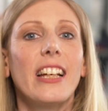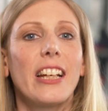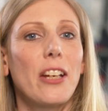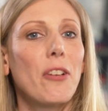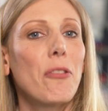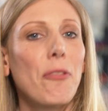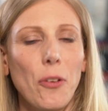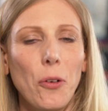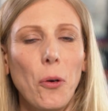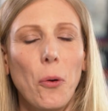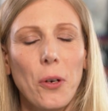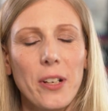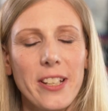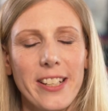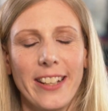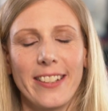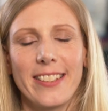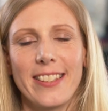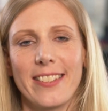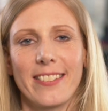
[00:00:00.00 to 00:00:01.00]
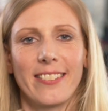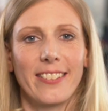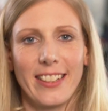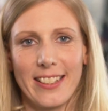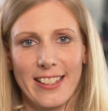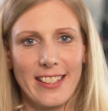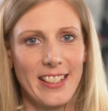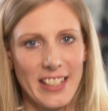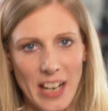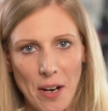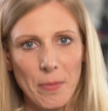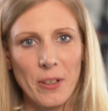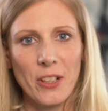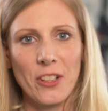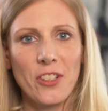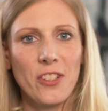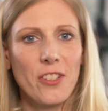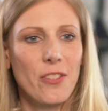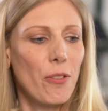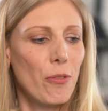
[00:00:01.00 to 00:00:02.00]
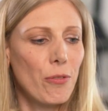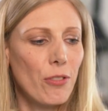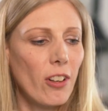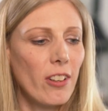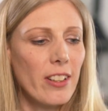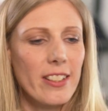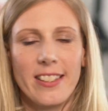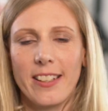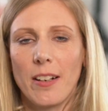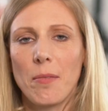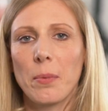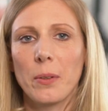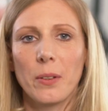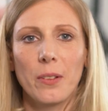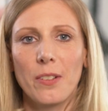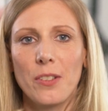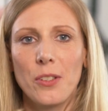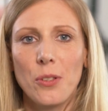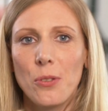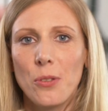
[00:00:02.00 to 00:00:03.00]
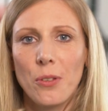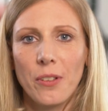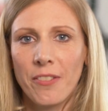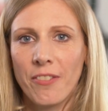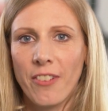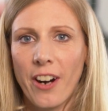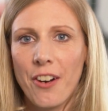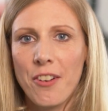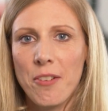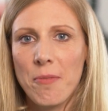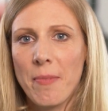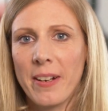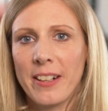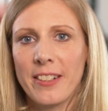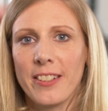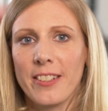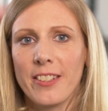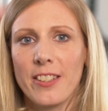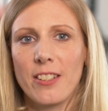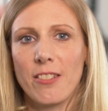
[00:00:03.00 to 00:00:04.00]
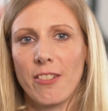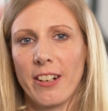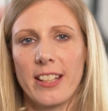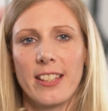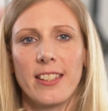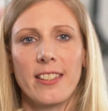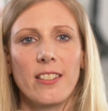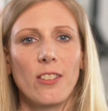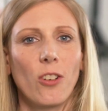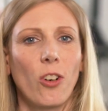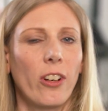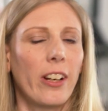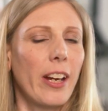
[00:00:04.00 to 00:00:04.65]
If the cortex gets damaged, for example due to environmental stress or